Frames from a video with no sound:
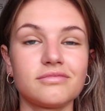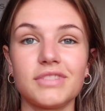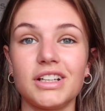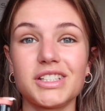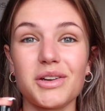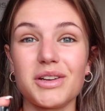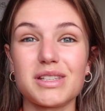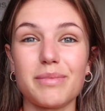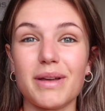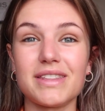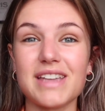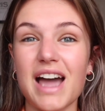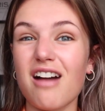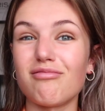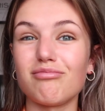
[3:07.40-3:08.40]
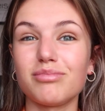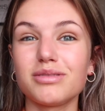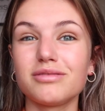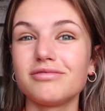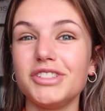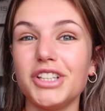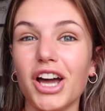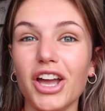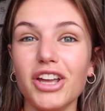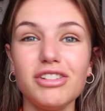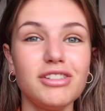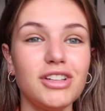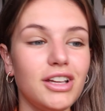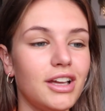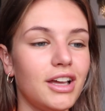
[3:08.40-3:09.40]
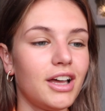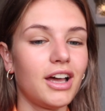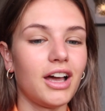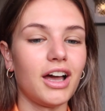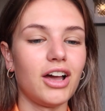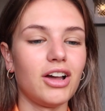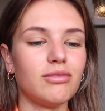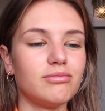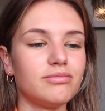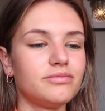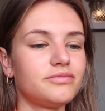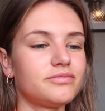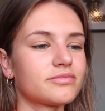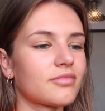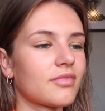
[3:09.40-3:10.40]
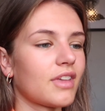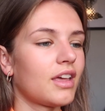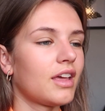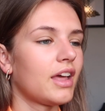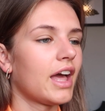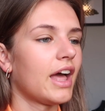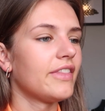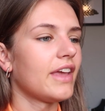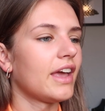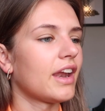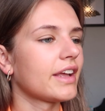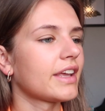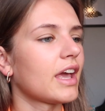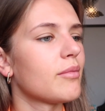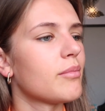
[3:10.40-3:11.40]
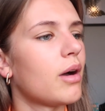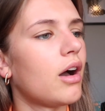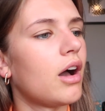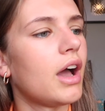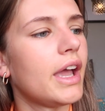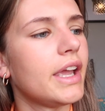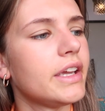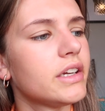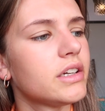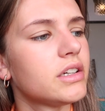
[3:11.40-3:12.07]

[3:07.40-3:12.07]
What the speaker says: until it's a bit damp, you know. And then I get my